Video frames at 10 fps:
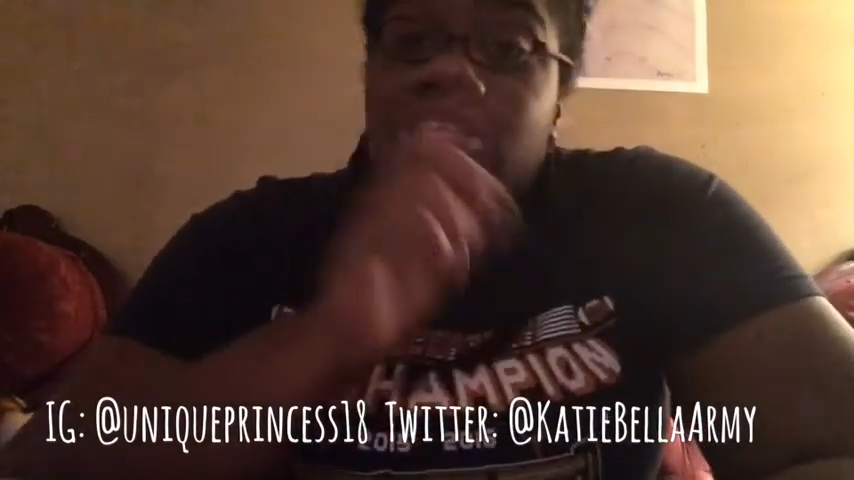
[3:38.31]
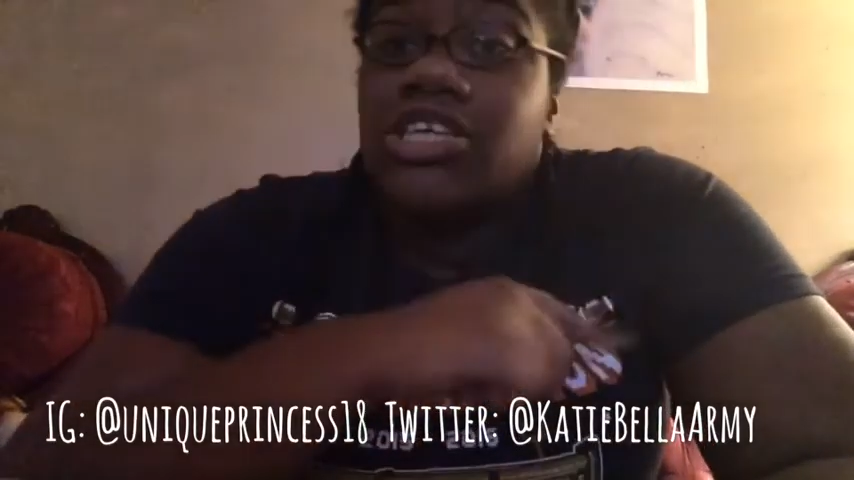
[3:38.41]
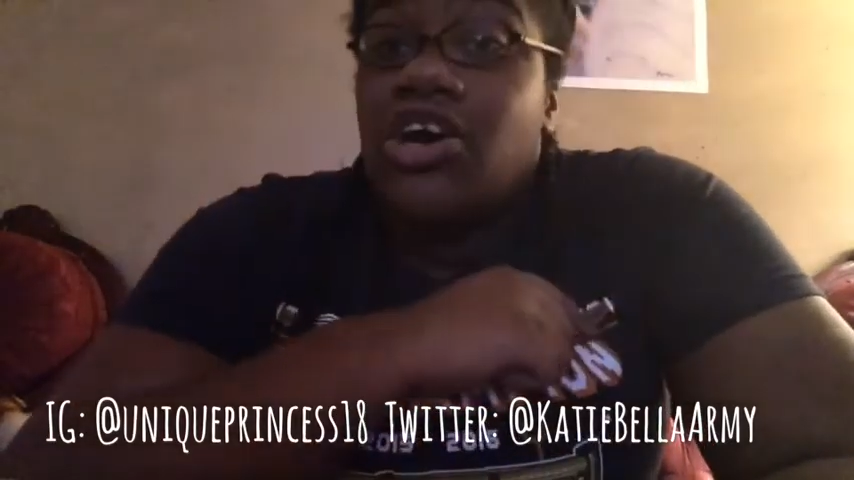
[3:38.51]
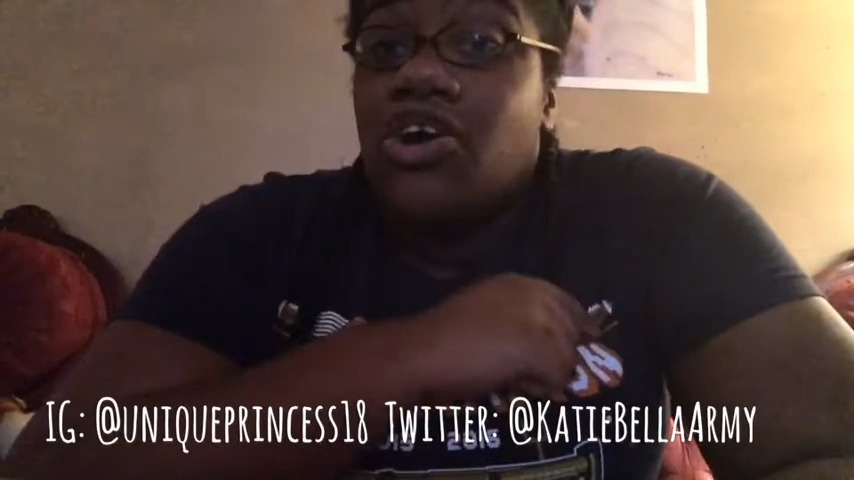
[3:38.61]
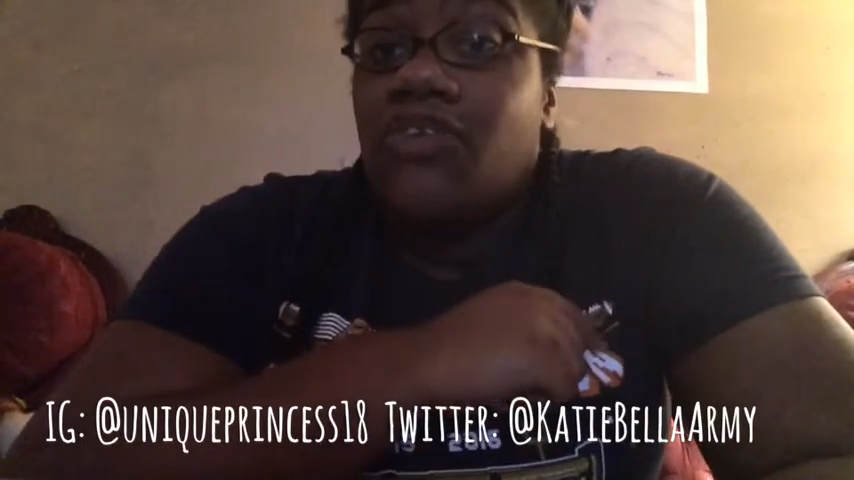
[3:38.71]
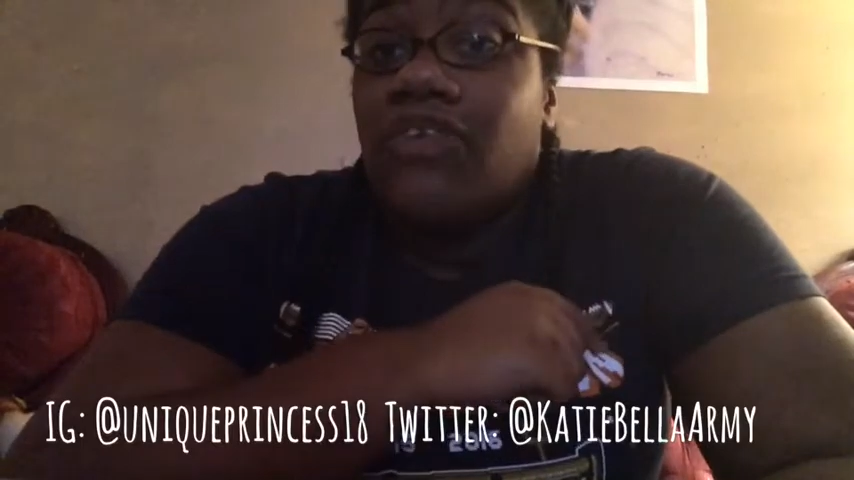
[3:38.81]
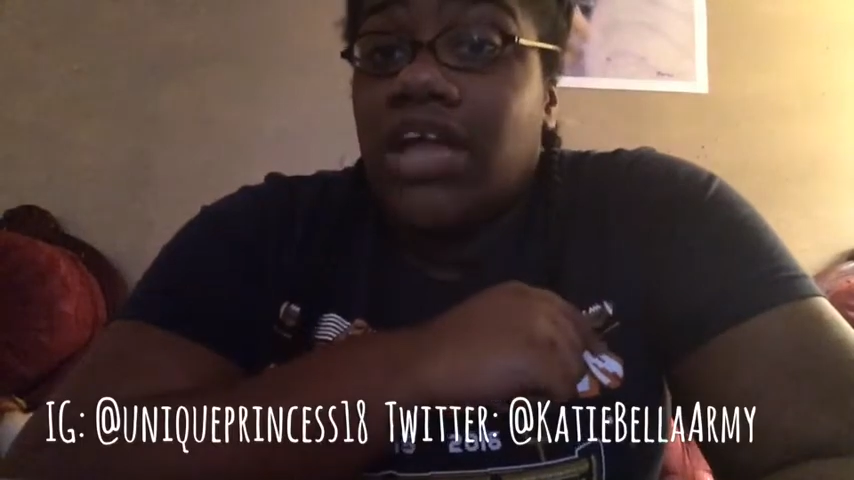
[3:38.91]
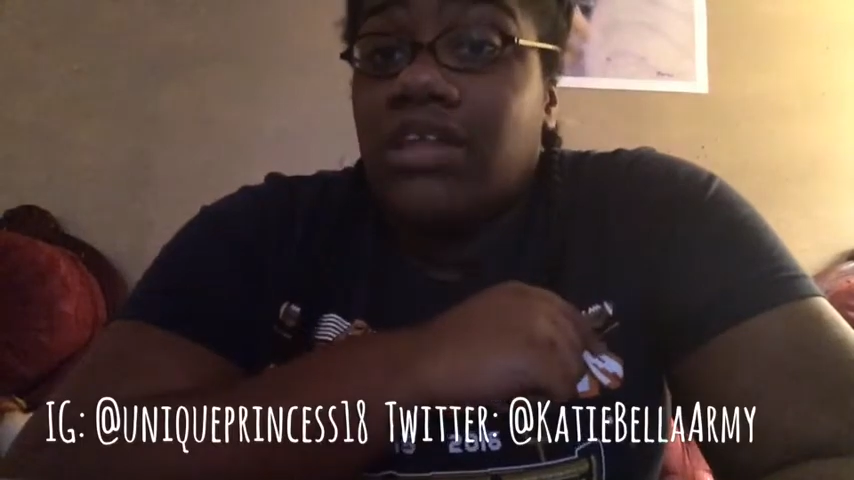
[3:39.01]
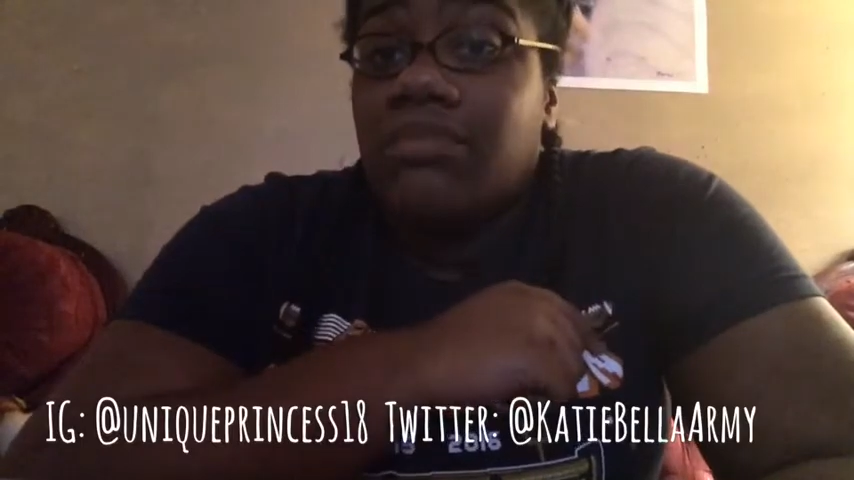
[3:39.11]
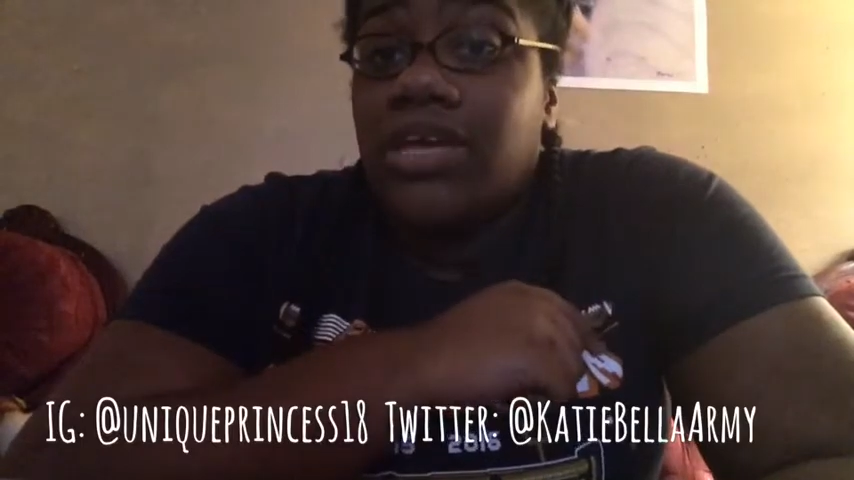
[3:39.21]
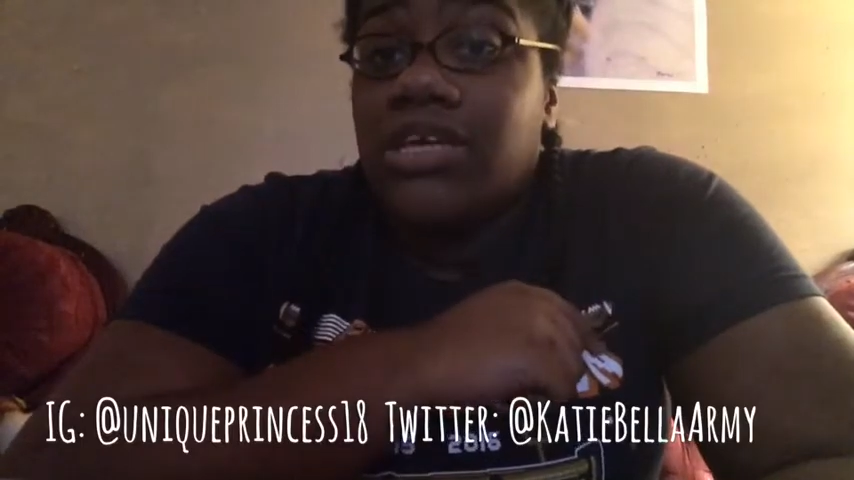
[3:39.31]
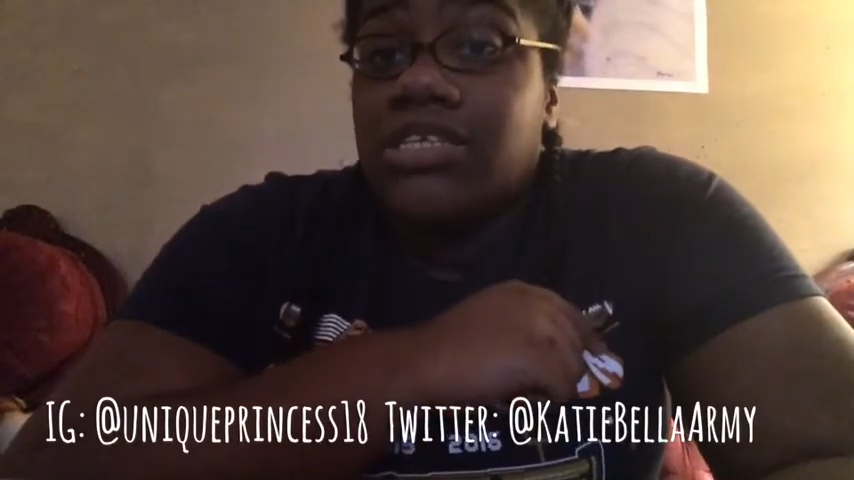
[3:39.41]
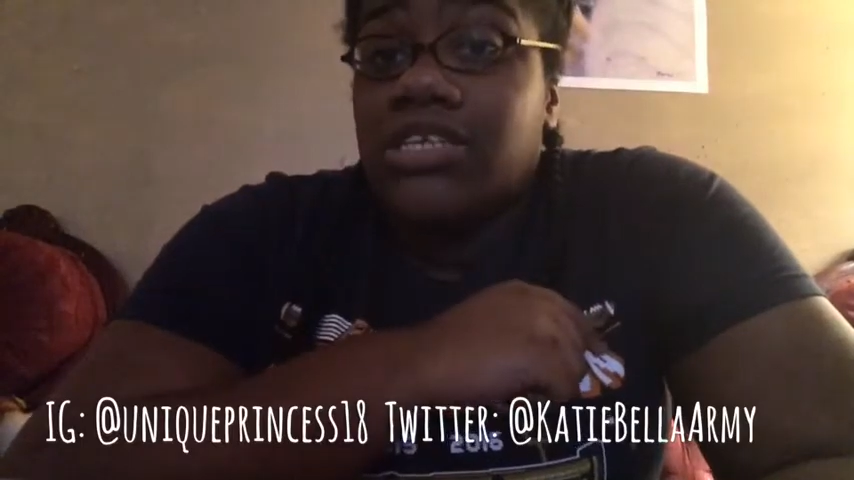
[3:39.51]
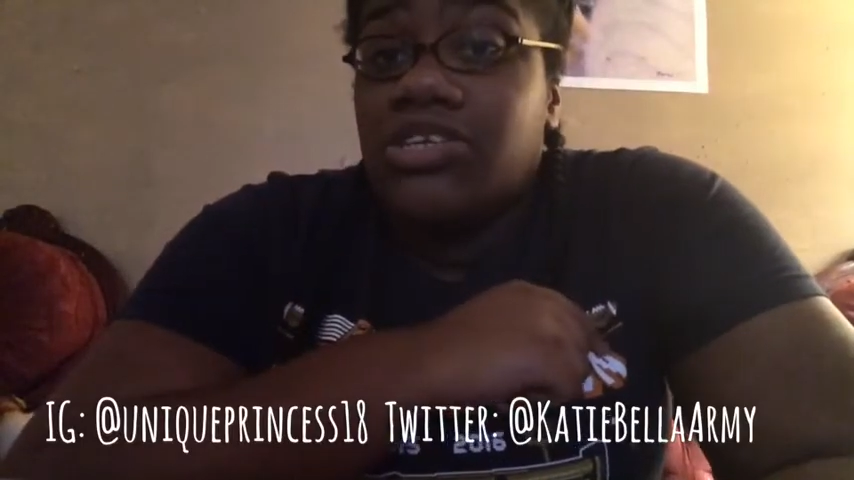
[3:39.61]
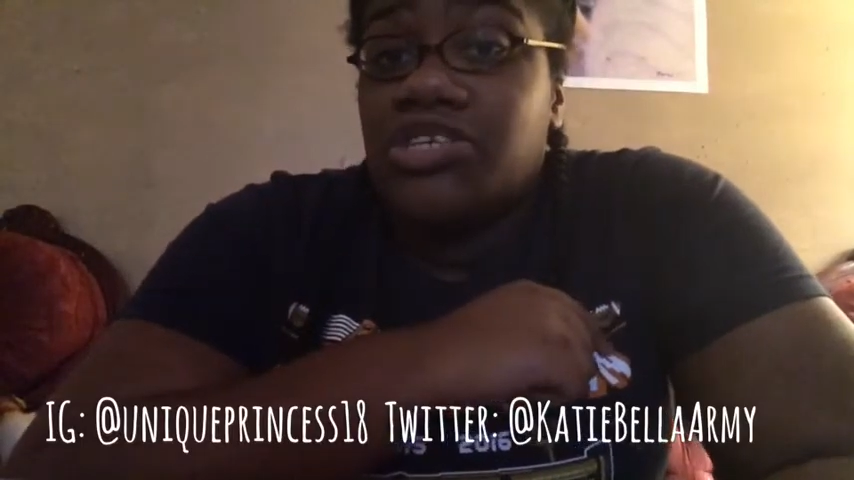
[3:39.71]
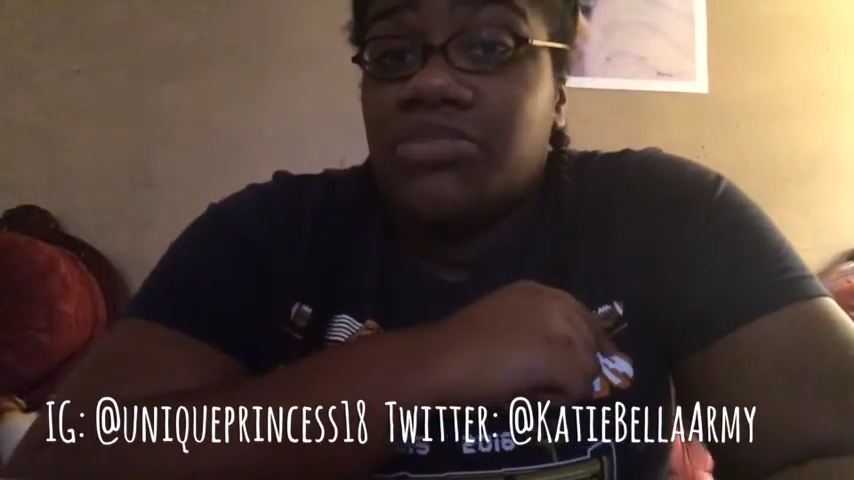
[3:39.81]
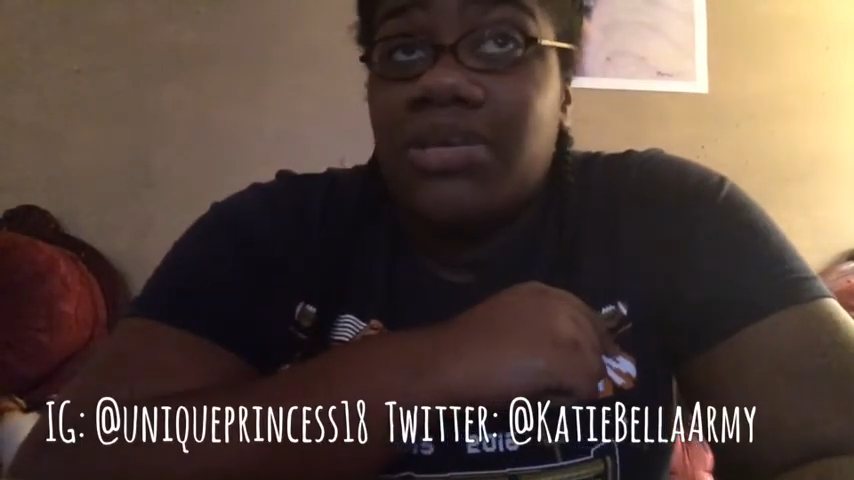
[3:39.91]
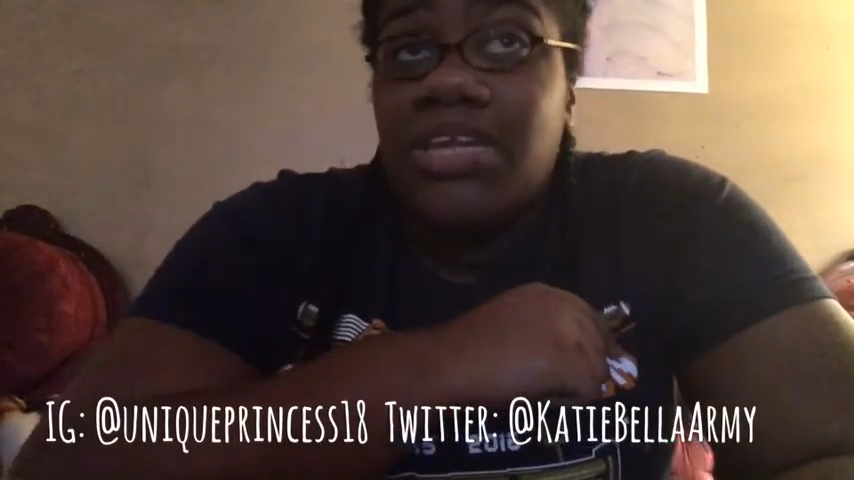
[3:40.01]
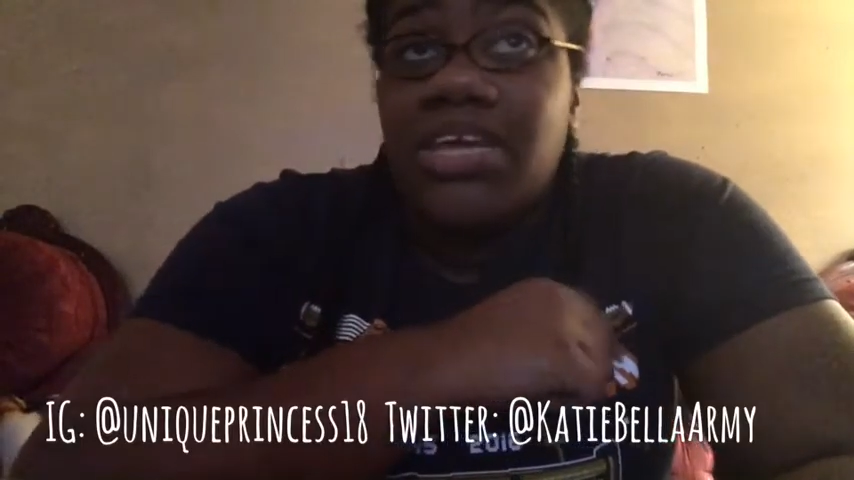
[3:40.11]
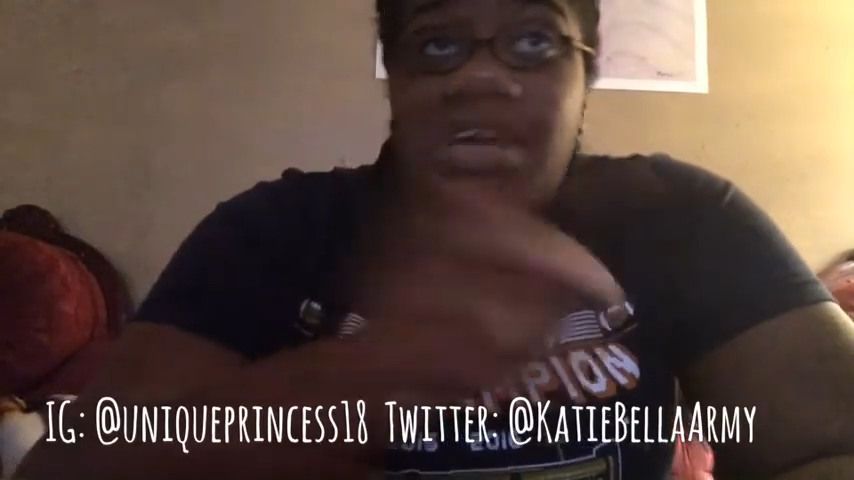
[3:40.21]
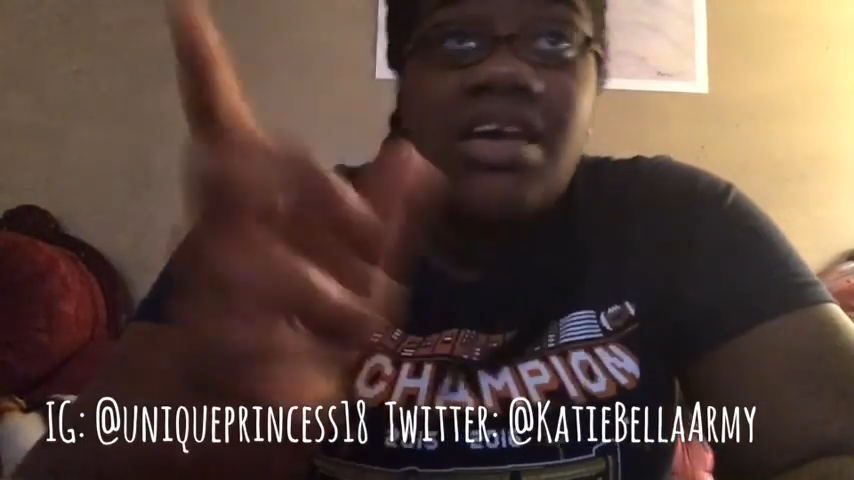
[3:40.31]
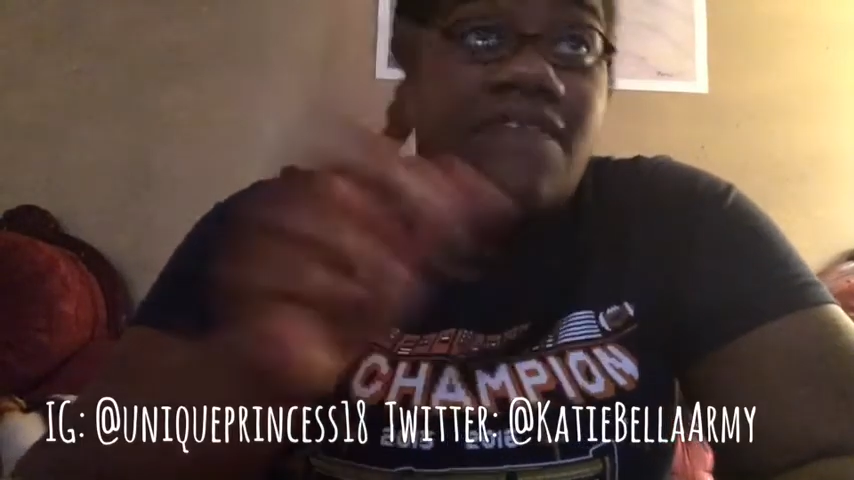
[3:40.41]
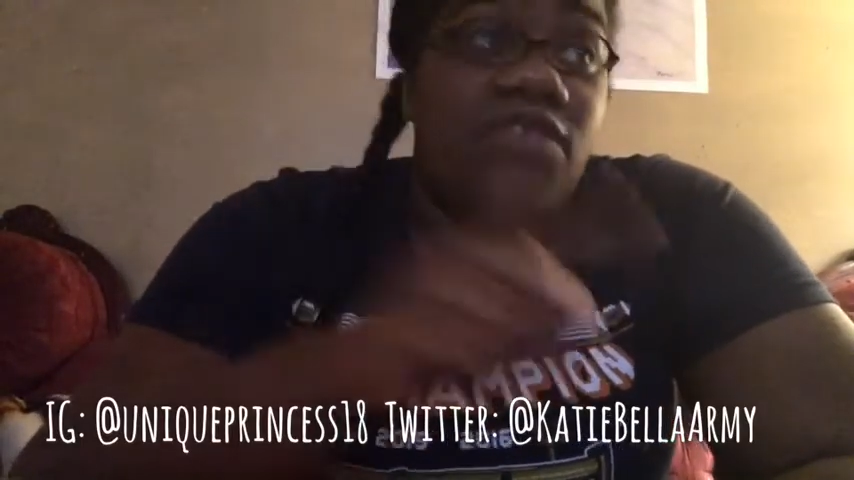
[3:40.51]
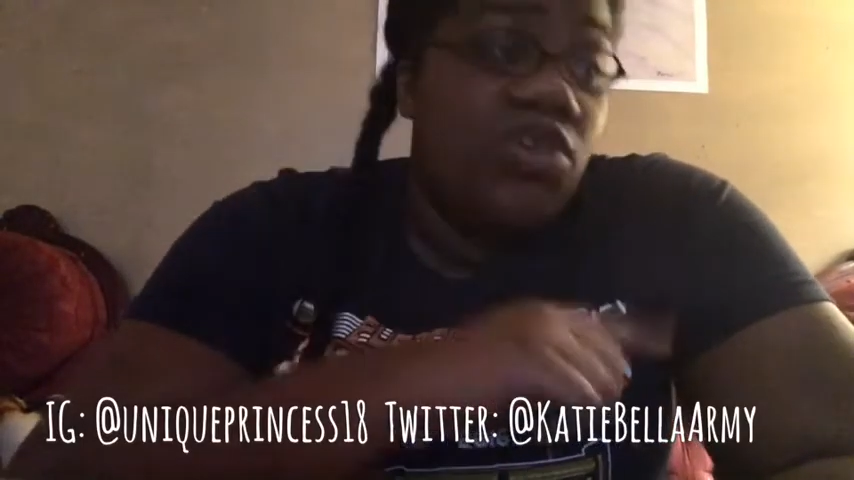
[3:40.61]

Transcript: So follow me on social media if